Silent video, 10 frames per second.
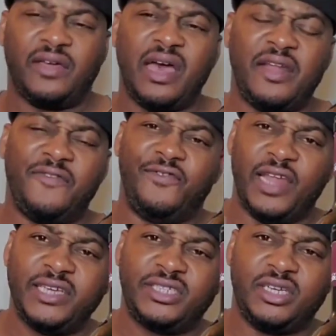like, kind of
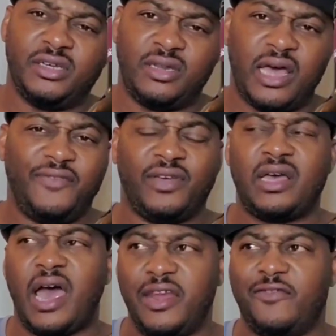fleshy, not
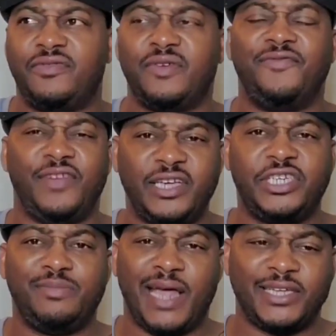even kind of, some fleshy